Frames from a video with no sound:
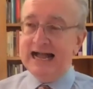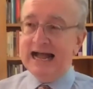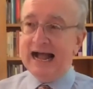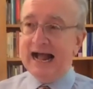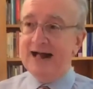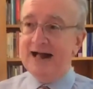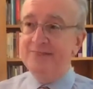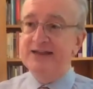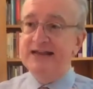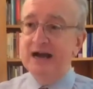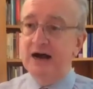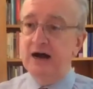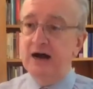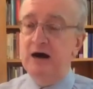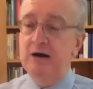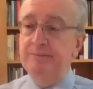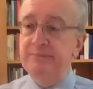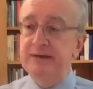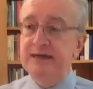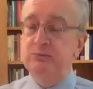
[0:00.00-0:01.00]
And the
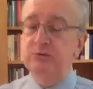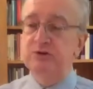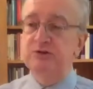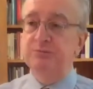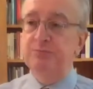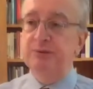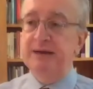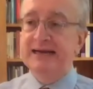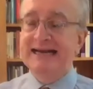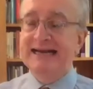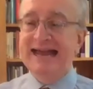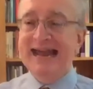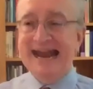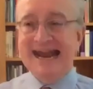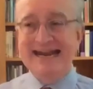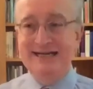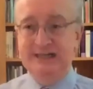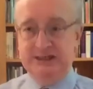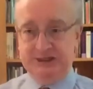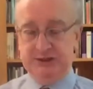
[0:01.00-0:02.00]
army was being
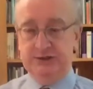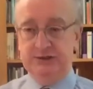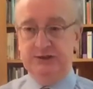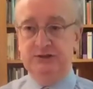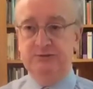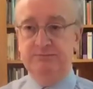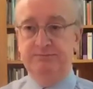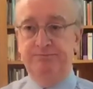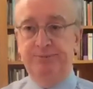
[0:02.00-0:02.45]
hindered